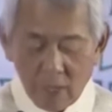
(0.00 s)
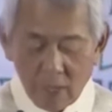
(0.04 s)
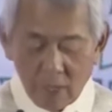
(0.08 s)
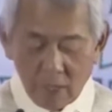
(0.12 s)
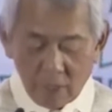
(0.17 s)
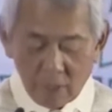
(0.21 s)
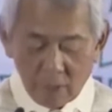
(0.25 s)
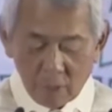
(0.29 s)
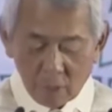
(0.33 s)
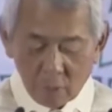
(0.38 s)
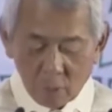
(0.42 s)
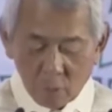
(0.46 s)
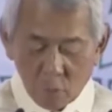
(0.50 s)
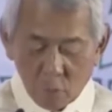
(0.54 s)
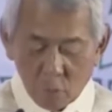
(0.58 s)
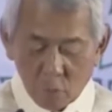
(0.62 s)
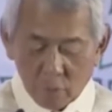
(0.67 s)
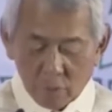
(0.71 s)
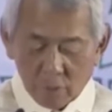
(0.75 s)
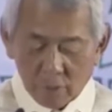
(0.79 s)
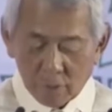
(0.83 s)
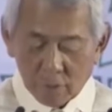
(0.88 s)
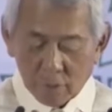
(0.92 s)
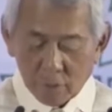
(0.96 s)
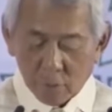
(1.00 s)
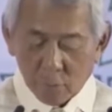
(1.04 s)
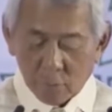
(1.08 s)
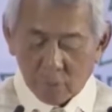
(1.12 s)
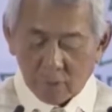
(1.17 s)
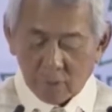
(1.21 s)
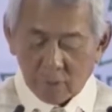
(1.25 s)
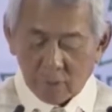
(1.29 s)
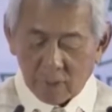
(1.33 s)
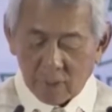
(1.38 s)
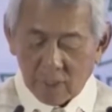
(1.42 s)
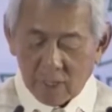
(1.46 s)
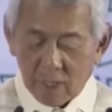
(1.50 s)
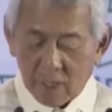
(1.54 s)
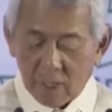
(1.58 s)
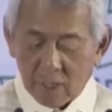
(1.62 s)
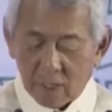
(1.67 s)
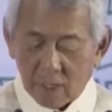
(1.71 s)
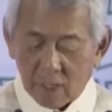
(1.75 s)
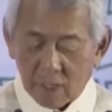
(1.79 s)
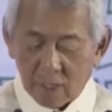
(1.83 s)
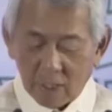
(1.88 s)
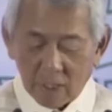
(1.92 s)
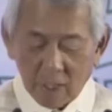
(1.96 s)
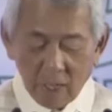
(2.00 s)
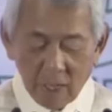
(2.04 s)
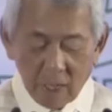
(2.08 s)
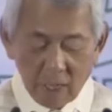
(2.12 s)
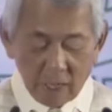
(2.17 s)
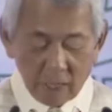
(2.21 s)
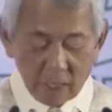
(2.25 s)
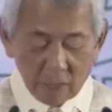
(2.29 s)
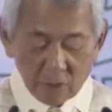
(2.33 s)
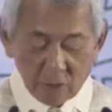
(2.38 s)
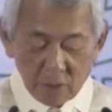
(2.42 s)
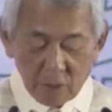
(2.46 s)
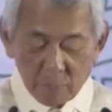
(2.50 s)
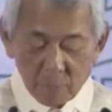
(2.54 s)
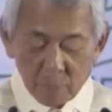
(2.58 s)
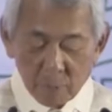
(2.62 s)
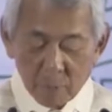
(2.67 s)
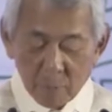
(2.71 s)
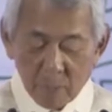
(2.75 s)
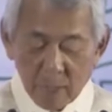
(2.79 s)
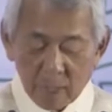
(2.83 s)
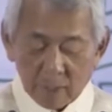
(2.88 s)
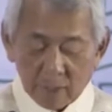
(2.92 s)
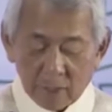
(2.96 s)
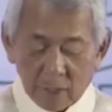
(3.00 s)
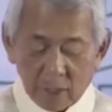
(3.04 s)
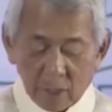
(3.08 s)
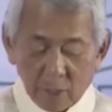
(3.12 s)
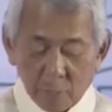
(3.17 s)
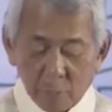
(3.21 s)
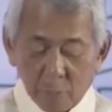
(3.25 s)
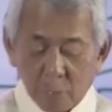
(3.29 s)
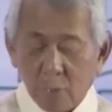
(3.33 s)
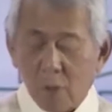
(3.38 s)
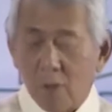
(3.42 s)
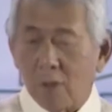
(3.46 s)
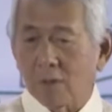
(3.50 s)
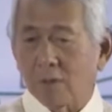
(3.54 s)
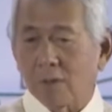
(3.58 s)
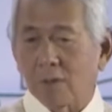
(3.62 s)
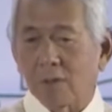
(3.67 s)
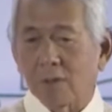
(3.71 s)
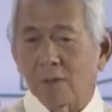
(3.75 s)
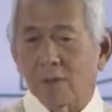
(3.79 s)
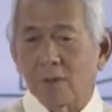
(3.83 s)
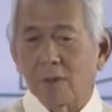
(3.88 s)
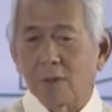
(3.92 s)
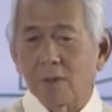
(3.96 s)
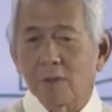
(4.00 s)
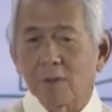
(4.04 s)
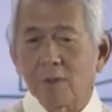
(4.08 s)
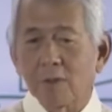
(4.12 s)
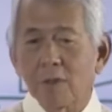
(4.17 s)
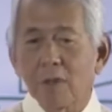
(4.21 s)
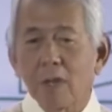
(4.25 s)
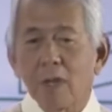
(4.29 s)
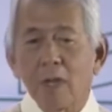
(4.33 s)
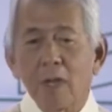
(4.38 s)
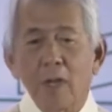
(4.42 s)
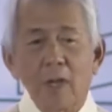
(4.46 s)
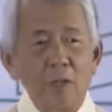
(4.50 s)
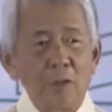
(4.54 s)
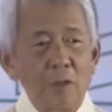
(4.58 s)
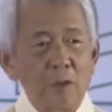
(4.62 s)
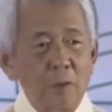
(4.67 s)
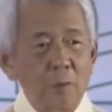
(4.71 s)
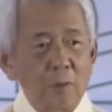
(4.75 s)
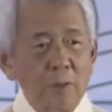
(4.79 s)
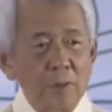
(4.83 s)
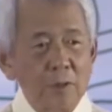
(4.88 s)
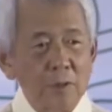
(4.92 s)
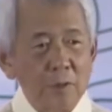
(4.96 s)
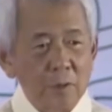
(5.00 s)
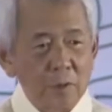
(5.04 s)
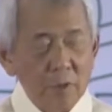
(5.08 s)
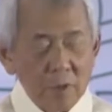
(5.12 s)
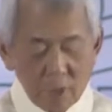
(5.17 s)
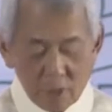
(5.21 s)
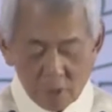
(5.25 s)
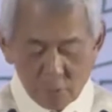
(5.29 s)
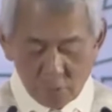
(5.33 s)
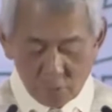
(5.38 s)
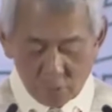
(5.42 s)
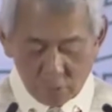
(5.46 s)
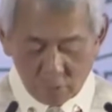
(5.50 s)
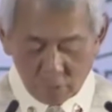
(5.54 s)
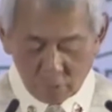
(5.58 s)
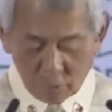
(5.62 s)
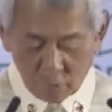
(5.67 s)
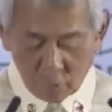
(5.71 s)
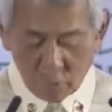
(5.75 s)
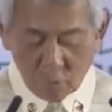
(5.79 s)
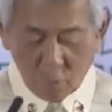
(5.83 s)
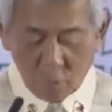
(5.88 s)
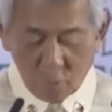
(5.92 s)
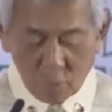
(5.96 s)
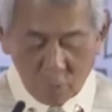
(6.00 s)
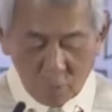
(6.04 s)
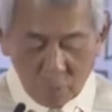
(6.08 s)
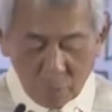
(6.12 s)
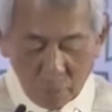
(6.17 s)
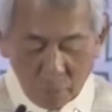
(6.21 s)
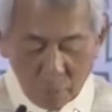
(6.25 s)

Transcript: in accordance with the legal and diplomatic processes under international law.